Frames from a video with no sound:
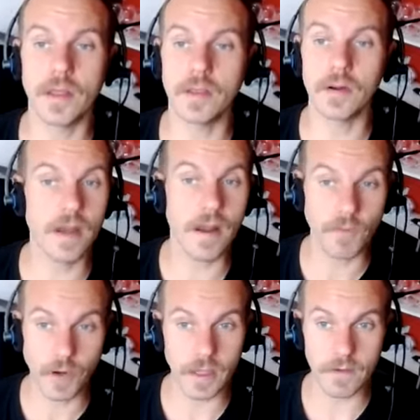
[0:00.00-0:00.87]
that you're
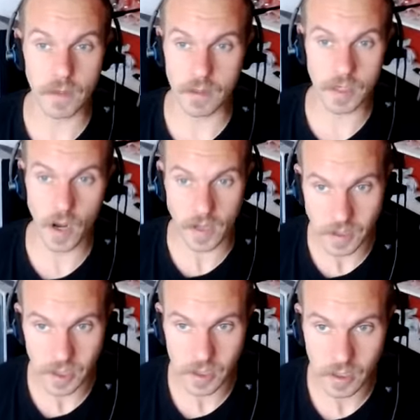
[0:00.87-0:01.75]
never going to even
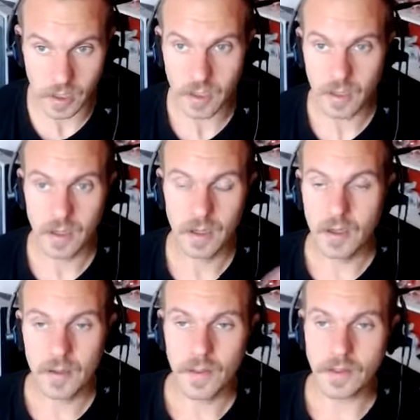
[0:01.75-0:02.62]
touch,
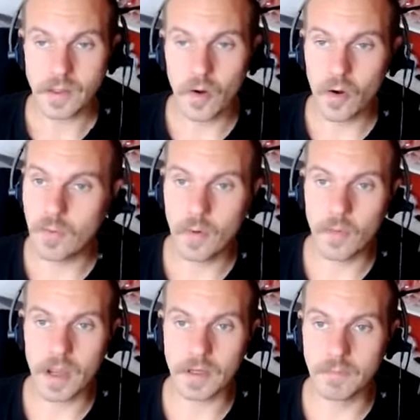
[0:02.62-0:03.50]
that's a horrible
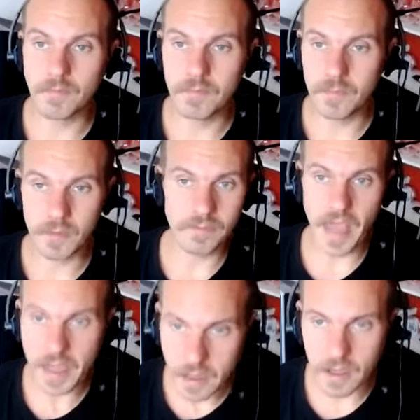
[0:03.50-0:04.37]
way to
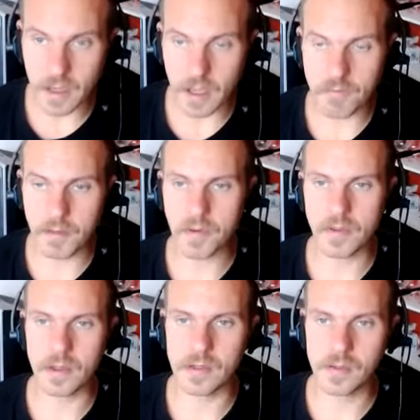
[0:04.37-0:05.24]
alienate people
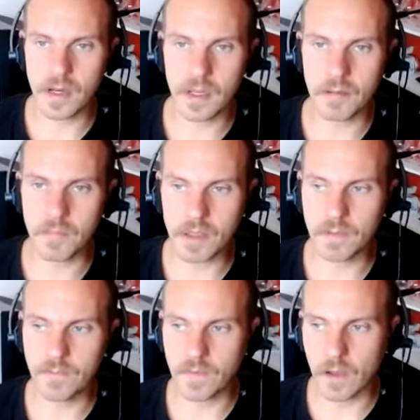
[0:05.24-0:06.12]
that you're training and make
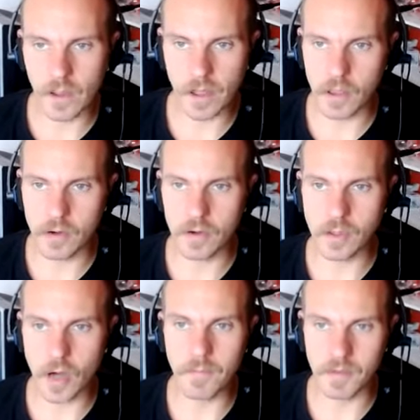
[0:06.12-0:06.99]
them feel like their new
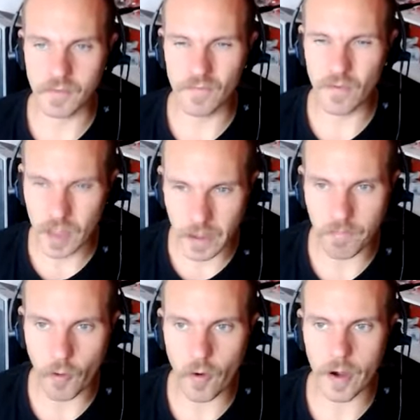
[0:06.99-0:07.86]
job is really
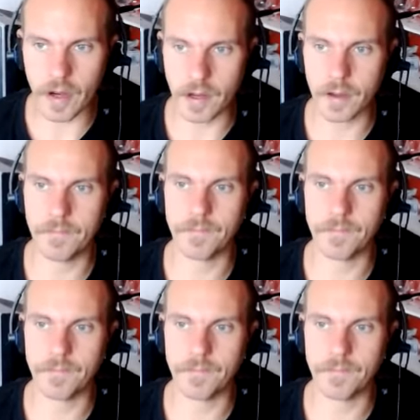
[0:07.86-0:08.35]
boring.